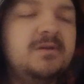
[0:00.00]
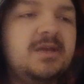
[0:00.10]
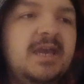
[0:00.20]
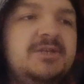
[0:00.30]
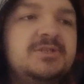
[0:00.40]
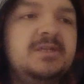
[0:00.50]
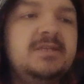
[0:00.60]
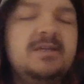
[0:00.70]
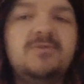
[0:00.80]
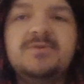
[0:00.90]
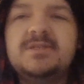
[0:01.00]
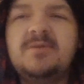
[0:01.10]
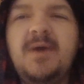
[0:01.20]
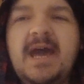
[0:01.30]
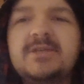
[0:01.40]
occasionally deal with
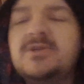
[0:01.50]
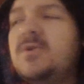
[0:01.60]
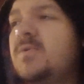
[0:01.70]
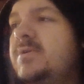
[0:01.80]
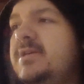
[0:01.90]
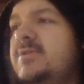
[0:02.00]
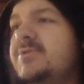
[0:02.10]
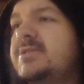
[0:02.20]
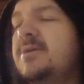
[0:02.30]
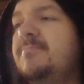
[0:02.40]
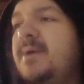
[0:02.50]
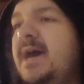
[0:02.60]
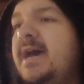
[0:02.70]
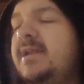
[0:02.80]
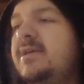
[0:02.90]
some asshole or deal with something
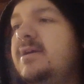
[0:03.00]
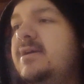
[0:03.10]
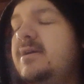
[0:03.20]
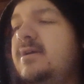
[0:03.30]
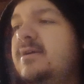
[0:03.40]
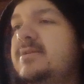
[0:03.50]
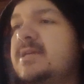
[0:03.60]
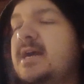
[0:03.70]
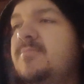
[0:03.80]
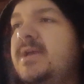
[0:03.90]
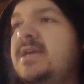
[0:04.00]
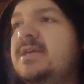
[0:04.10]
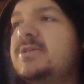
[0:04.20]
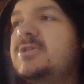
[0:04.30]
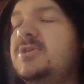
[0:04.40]
bad, it's like I'll make
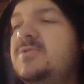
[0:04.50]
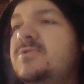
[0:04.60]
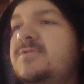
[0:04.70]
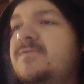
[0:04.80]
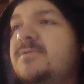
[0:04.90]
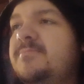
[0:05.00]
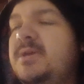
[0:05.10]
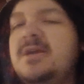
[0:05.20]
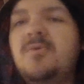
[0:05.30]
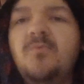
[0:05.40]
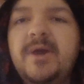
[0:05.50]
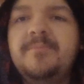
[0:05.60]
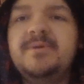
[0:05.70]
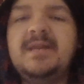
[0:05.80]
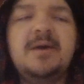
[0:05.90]
an excuse for being a
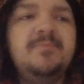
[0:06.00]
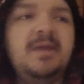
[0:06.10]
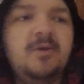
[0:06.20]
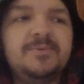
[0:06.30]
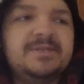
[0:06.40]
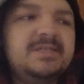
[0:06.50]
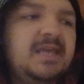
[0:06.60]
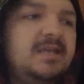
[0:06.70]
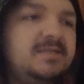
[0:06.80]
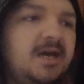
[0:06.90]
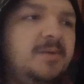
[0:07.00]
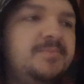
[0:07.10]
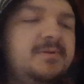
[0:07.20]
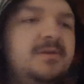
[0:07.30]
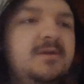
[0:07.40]
wimp and not being able to stand
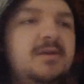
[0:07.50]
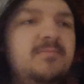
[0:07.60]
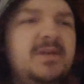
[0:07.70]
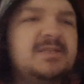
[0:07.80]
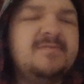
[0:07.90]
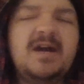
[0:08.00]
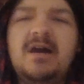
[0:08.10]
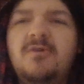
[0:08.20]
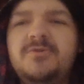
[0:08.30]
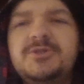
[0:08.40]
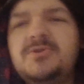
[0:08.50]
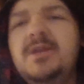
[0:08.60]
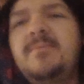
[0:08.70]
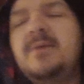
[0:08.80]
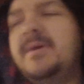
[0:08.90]
up because of how I was
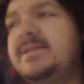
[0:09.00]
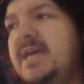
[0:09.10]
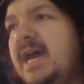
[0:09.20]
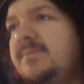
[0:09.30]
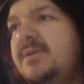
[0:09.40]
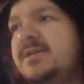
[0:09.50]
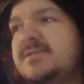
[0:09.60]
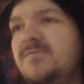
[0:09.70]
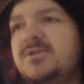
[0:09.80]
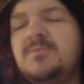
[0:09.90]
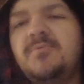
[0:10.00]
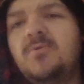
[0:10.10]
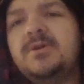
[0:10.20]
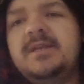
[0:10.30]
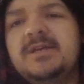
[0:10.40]
treated by my dad, because of what the
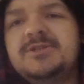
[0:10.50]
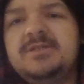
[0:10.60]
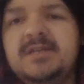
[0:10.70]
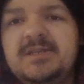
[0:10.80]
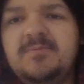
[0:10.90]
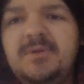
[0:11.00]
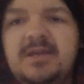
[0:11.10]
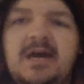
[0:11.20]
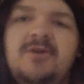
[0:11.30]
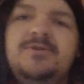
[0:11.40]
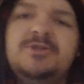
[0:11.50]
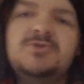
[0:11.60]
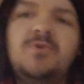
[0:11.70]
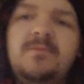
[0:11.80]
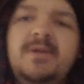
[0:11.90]
porn addiction did to me and how it
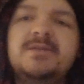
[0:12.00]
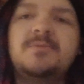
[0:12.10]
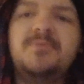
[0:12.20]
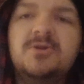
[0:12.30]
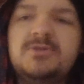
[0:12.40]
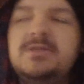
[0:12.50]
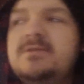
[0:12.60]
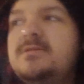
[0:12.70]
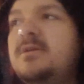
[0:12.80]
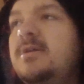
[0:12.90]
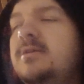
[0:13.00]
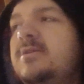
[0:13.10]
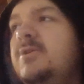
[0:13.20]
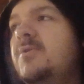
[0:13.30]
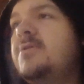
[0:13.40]
destroyed me as a person.
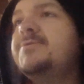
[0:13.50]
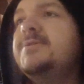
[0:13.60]
You know,